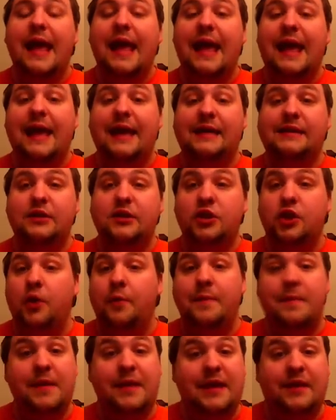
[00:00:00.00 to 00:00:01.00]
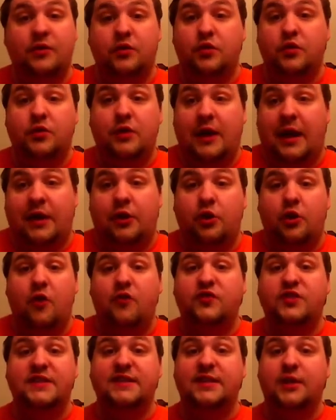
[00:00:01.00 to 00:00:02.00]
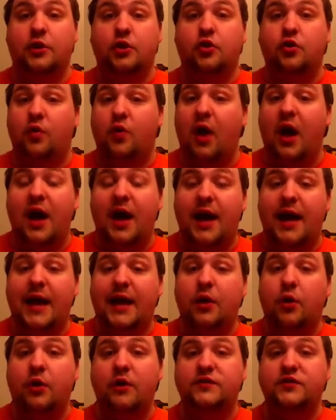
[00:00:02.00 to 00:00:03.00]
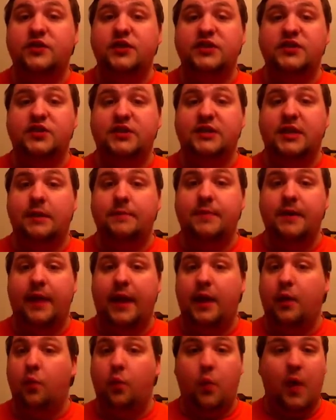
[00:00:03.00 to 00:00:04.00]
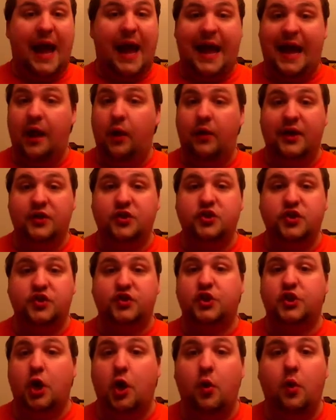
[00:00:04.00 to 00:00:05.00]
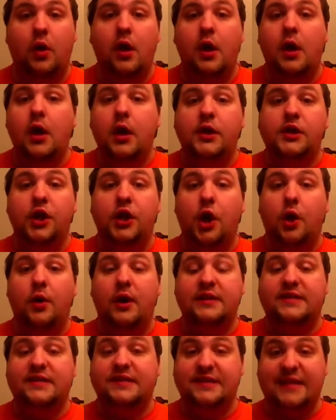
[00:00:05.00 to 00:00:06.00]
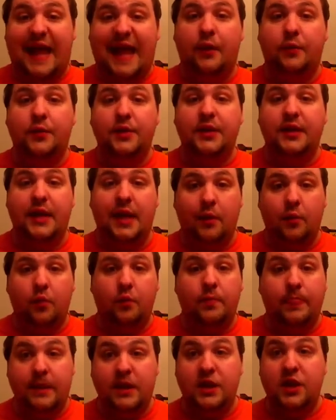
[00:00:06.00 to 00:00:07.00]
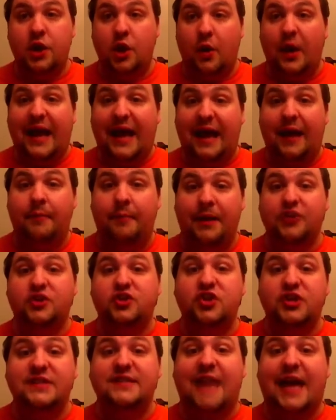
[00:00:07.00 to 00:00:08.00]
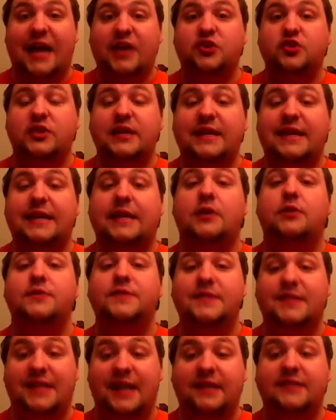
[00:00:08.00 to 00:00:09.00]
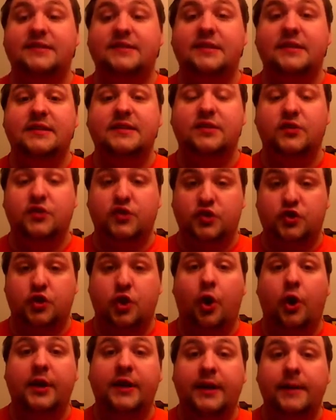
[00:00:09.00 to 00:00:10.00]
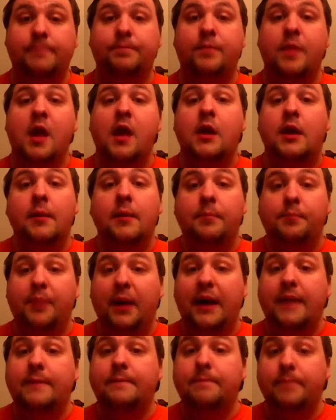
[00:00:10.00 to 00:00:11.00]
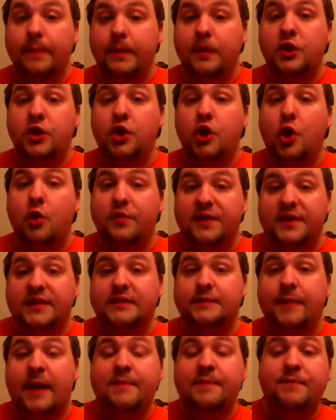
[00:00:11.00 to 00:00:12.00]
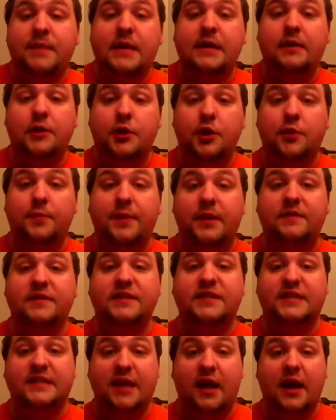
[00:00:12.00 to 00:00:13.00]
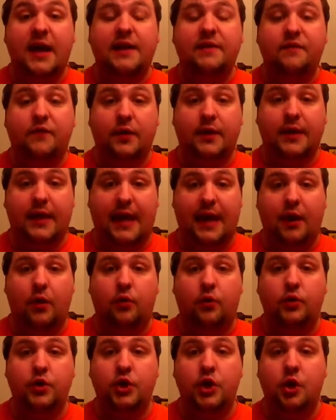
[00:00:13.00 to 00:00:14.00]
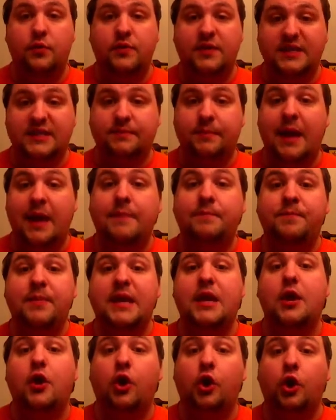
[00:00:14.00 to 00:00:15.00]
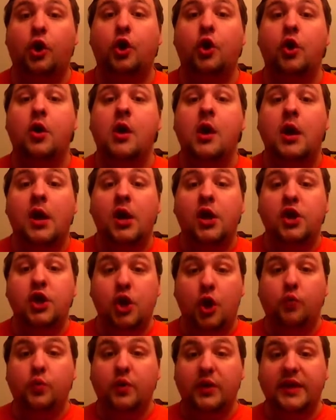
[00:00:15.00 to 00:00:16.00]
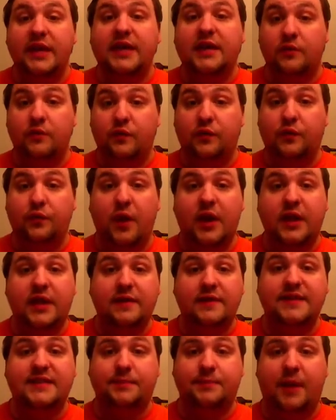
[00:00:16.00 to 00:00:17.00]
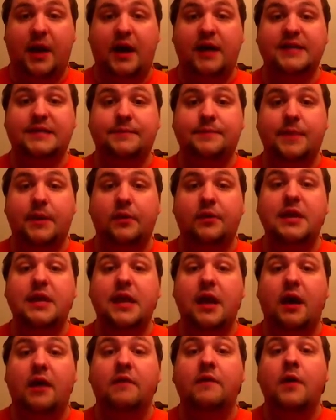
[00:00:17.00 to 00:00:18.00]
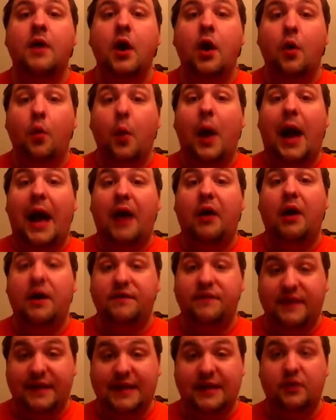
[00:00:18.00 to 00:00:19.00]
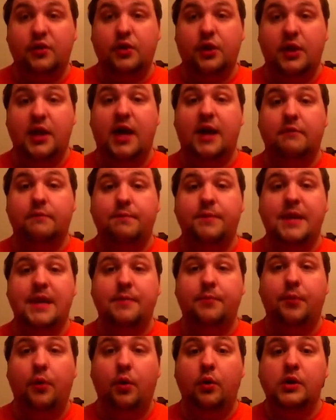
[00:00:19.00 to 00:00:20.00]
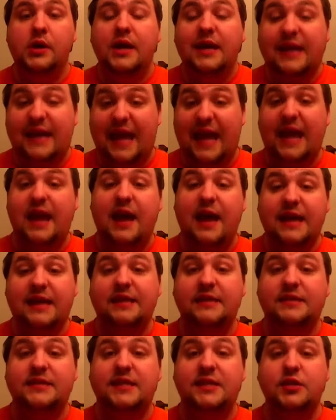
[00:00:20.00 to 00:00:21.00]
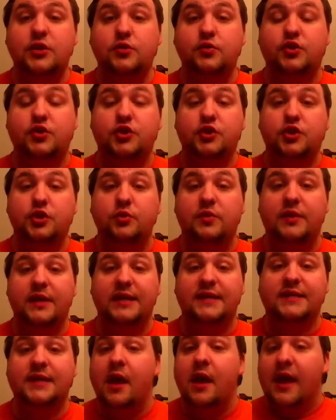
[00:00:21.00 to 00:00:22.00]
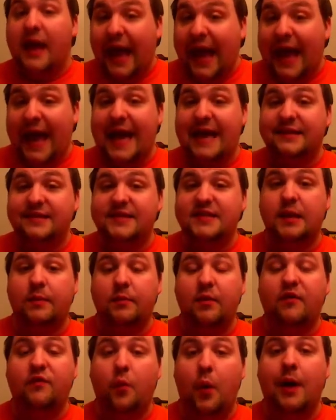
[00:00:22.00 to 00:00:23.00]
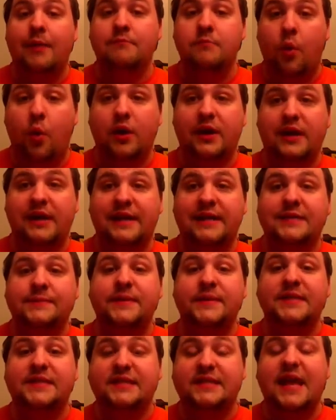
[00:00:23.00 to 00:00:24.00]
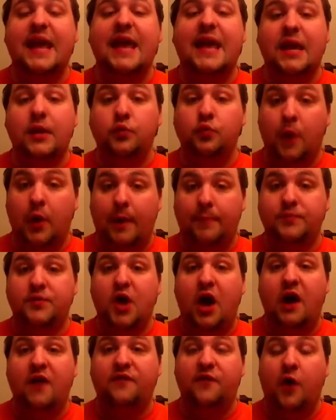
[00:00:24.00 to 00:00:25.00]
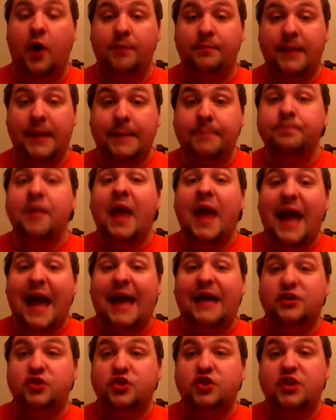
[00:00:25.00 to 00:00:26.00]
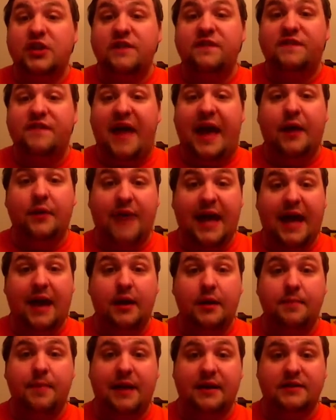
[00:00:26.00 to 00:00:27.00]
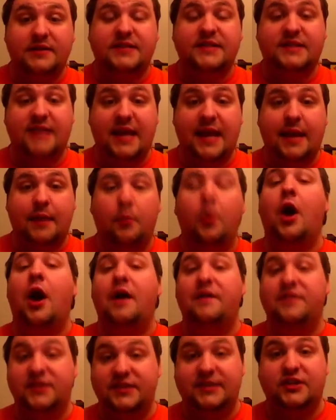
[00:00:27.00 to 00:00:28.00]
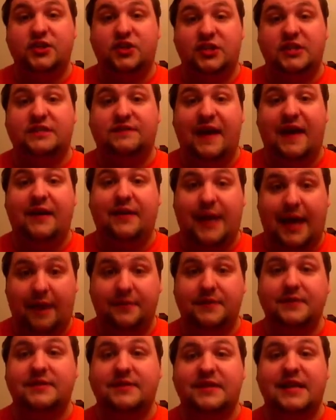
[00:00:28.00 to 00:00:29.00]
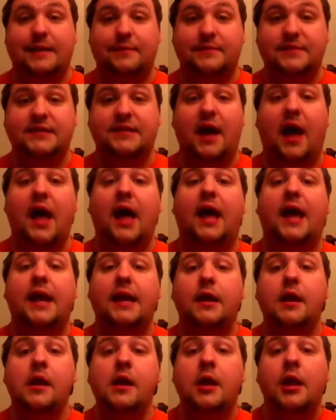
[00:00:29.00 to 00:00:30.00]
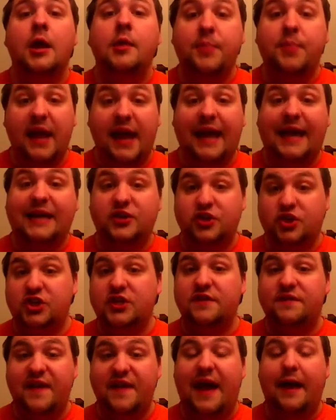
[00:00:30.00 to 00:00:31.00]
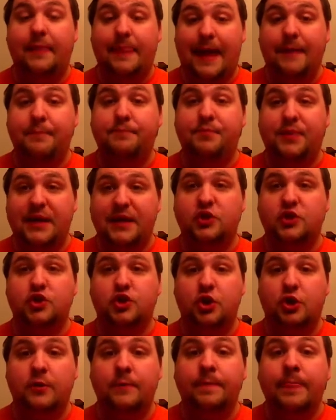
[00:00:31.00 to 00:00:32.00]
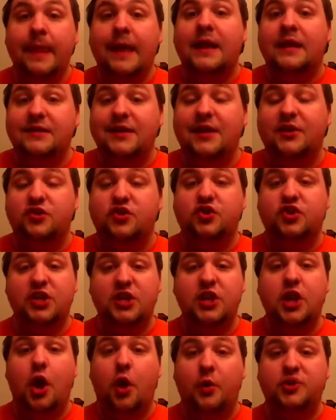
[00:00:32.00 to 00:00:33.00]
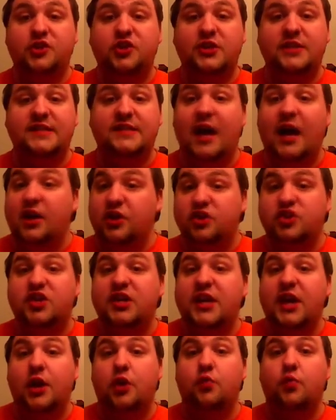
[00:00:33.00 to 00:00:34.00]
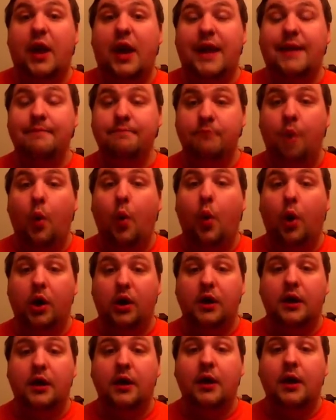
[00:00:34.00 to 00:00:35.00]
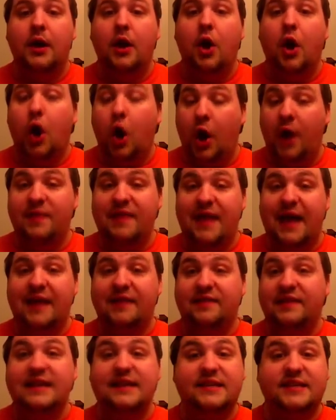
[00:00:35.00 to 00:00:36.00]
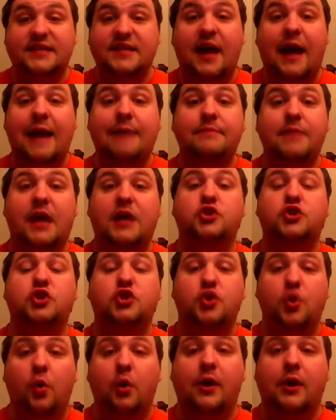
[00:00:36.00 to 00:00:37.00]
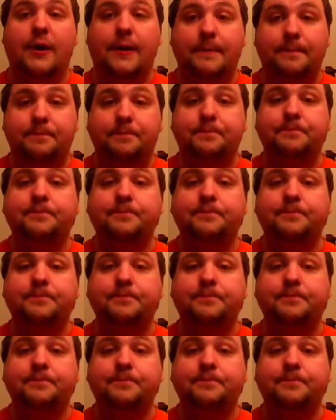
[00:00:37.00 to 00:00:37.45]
and you know either i don't know if she's going to cry or if she's just going to be like wow like just so you know astounded at you know how much she's actually killed since this has started but you know this might be a little bit of a sign for carol you know this might be her you know really confronting this possibility of wow i've killed a lot of people can i continue to do this has some of what morgan has been saying rubbed off on me has she found out about Sam? Well, obviously she's found out that Sam's died, but has she found that picture? Does she know what she's done? Is she going to write more on that list? I'm not sure.